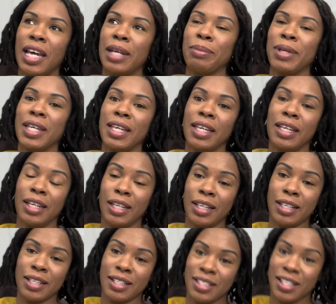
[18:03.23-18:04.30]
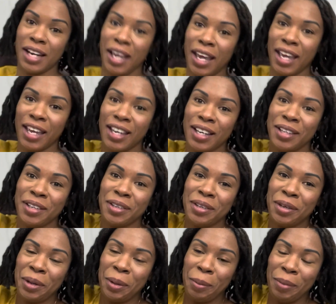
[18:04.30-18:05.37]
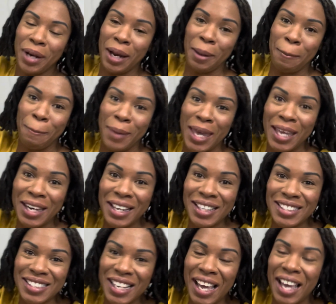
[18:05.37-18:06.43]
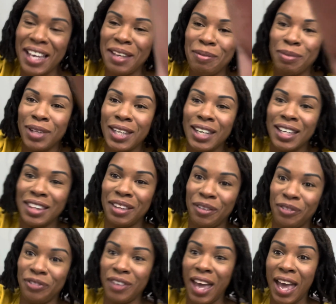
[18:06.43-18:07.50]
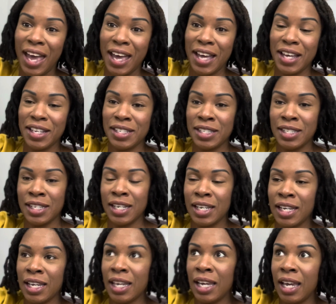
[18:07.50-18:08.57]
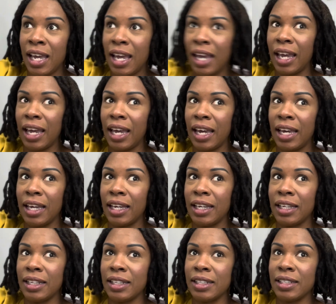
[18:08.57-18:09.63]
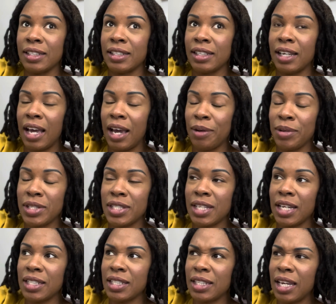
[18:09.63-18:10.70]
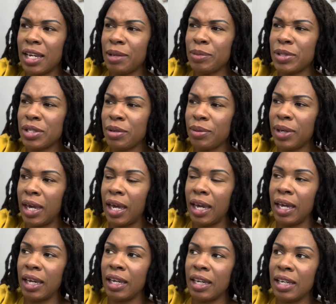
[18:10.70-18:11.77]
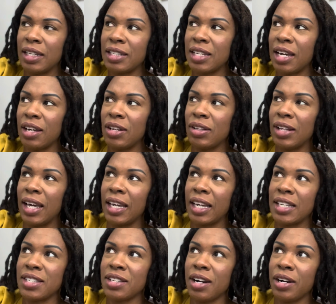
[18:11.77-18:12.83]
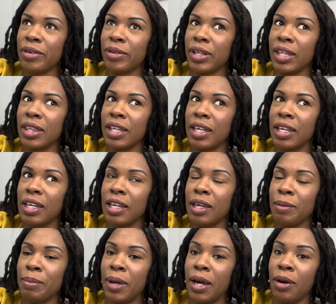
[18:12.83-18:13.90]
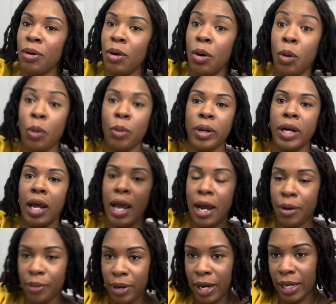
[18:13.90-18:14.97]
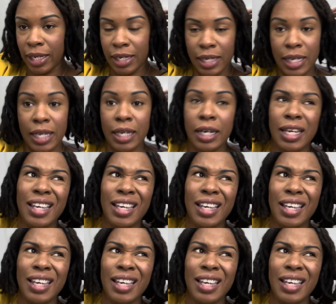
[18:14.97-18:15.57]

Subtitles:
I'd be eating today, but I made it. I completed the fast, and I would say today was okay until like I started really thinking about, oh, in an hour I can eat.